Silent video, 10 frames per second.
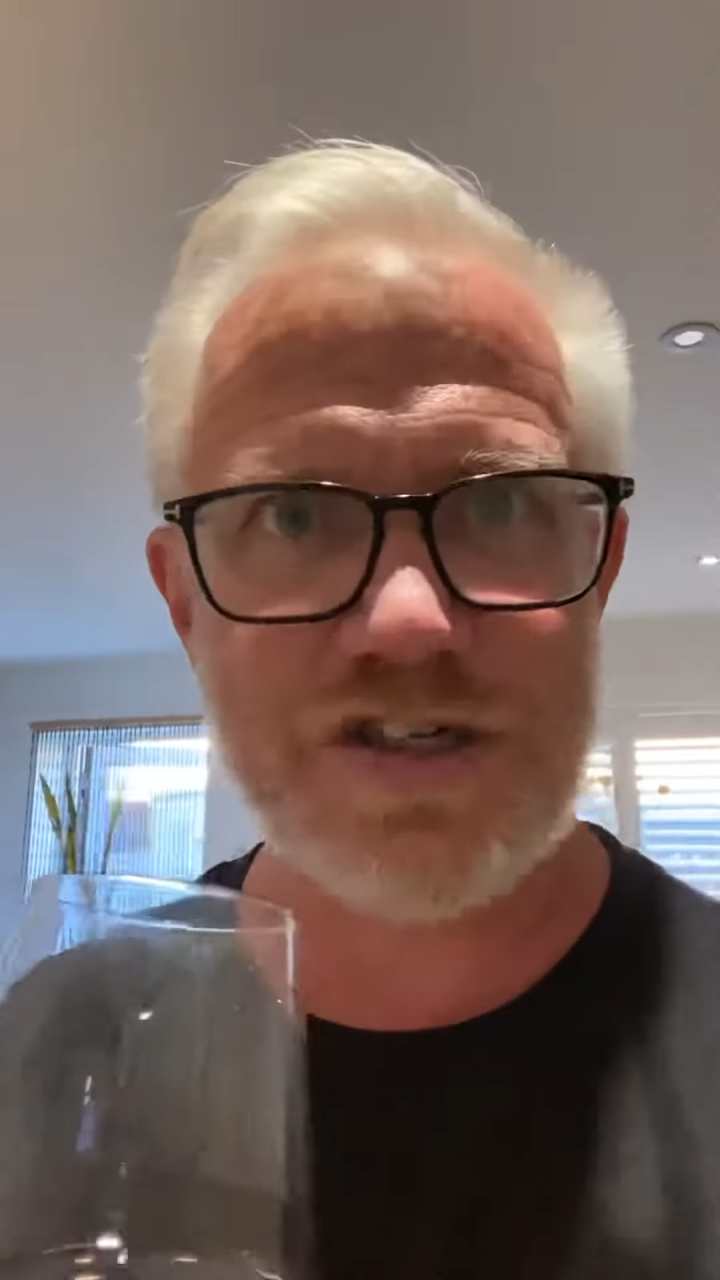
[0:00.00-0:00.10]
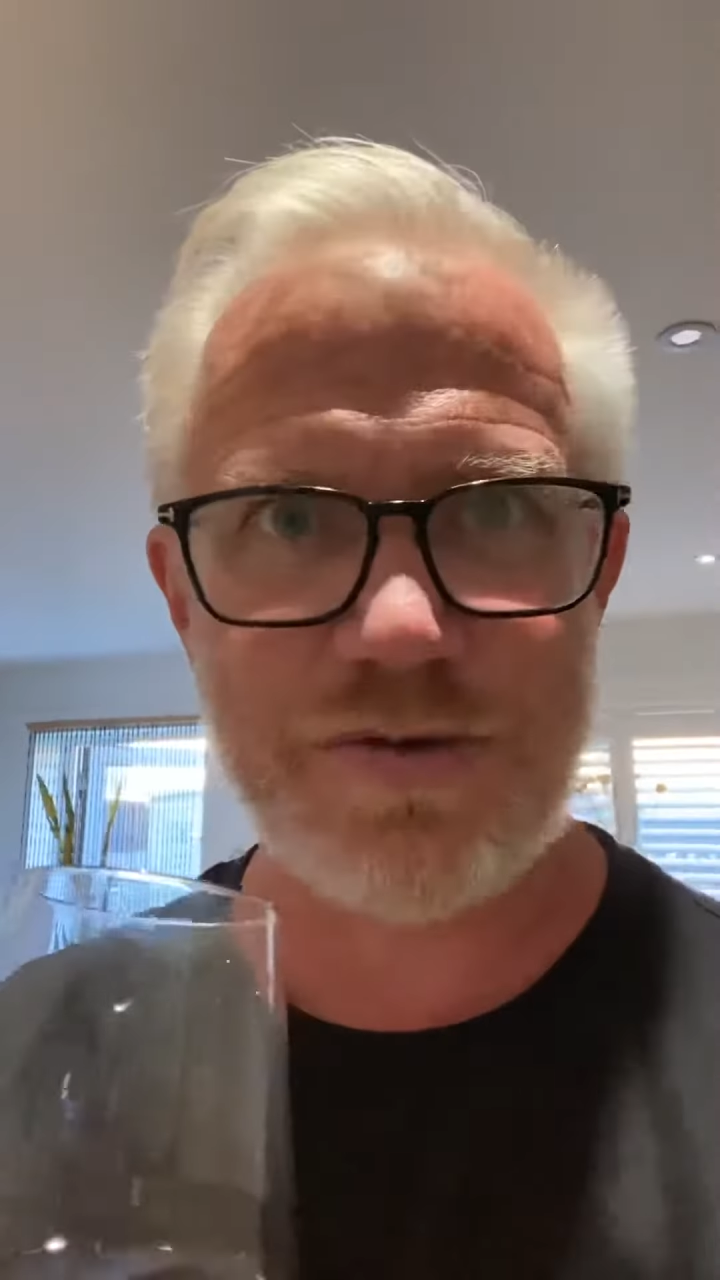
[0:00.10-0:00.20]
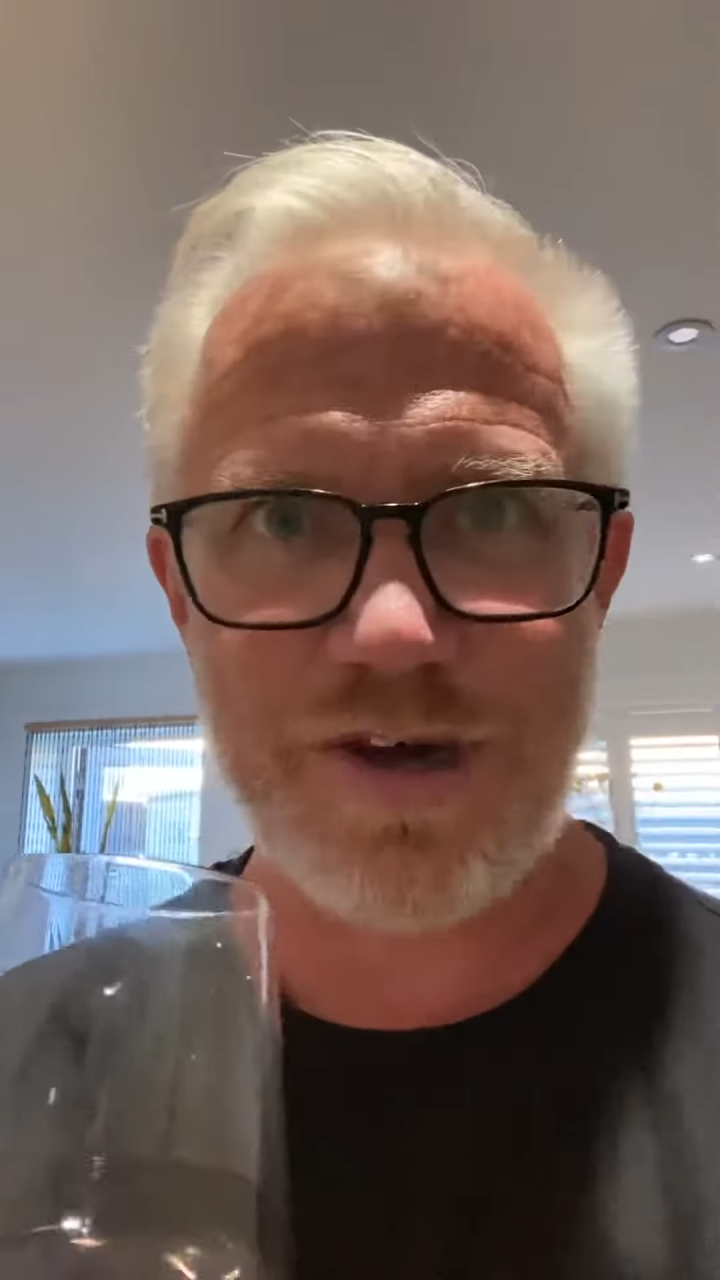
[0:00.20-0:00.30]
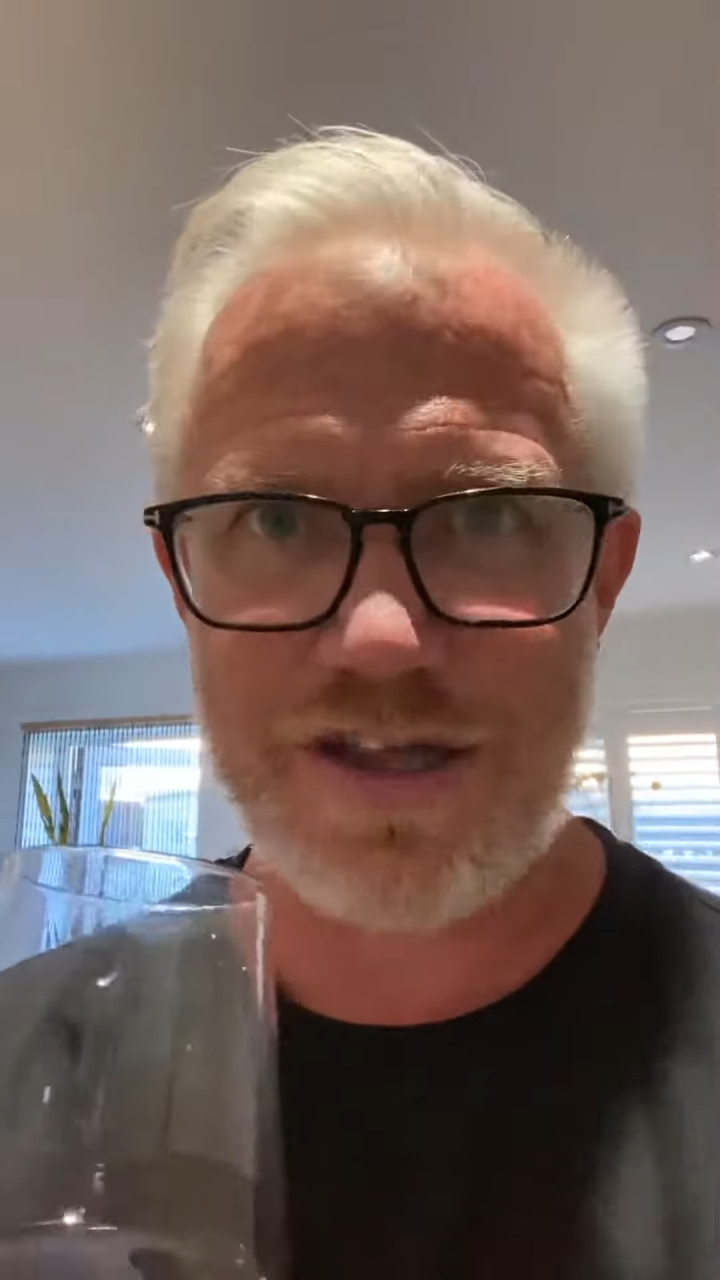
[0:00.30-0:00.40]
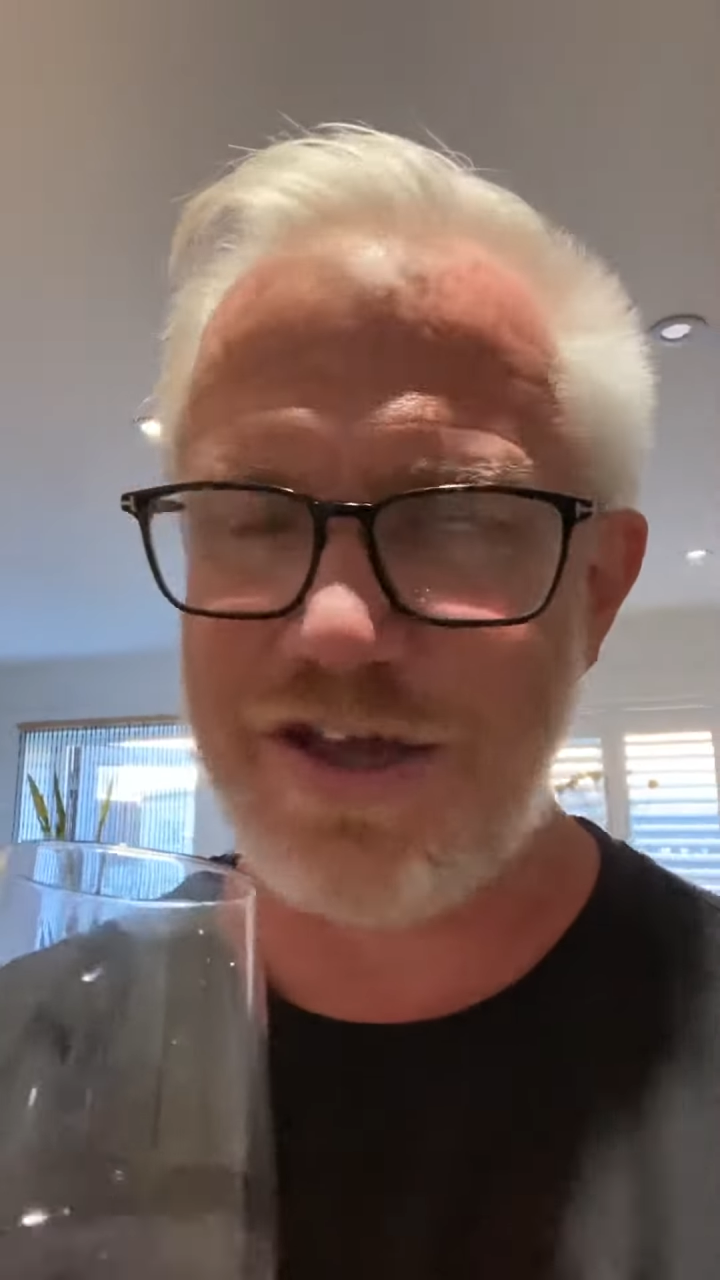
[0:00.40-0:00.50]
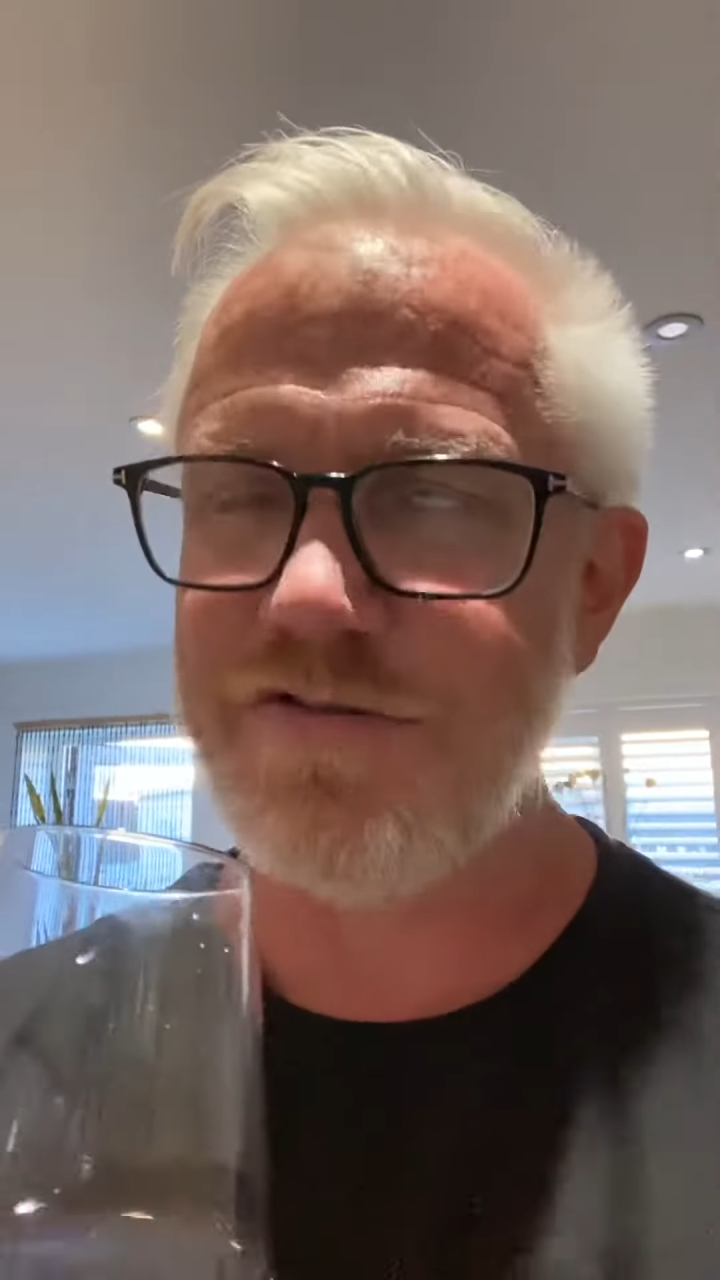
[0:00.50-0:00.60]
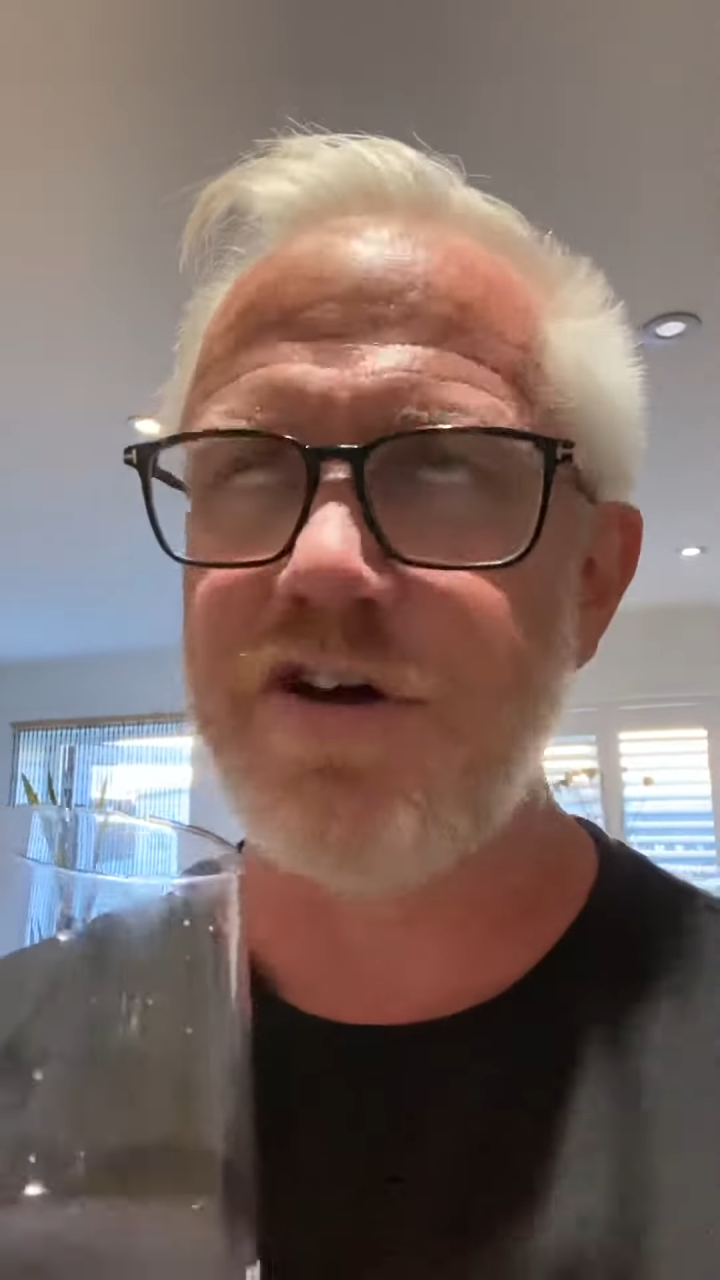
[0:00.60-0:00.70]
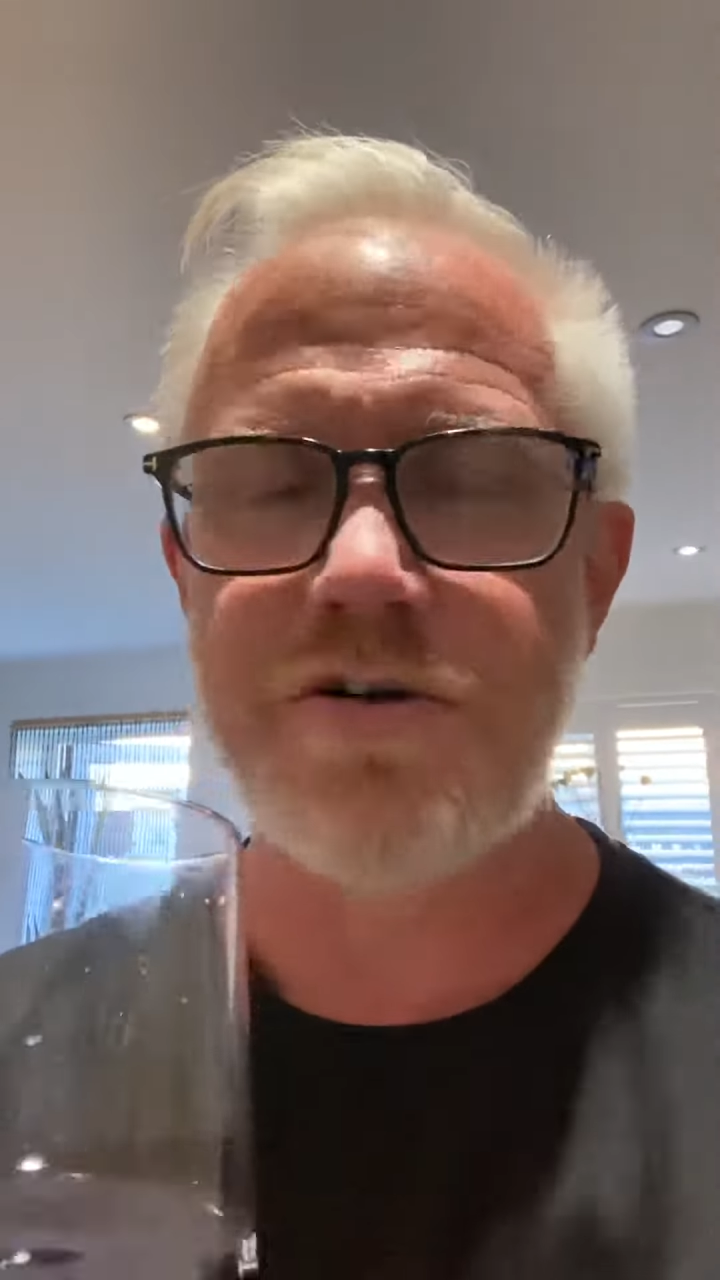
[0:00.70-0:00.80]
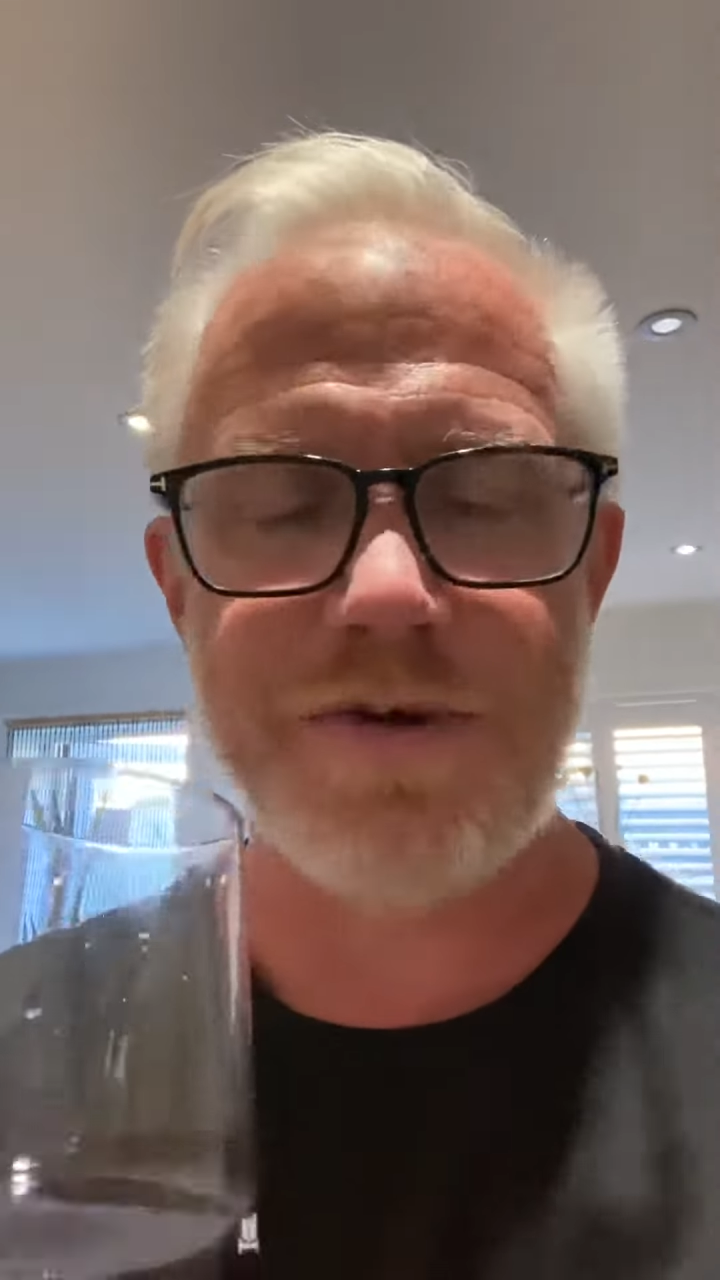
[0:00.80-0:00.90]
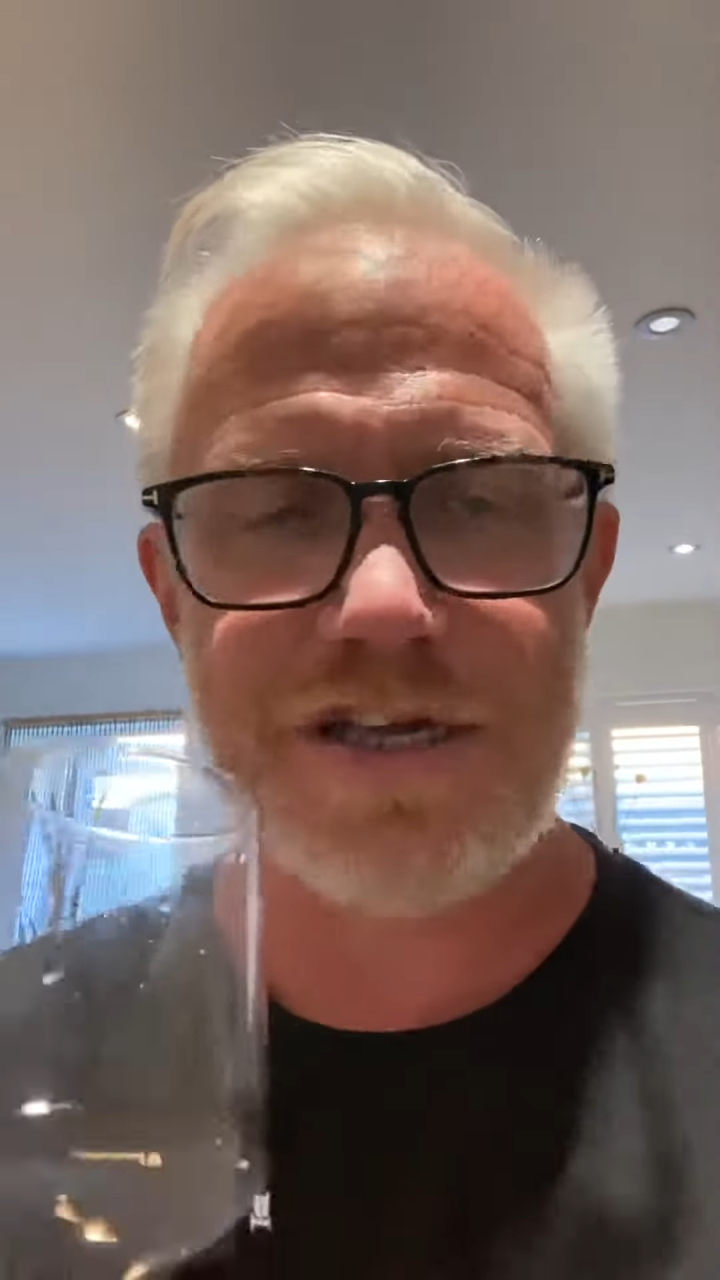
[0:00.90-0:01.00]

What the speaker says: away, the aroma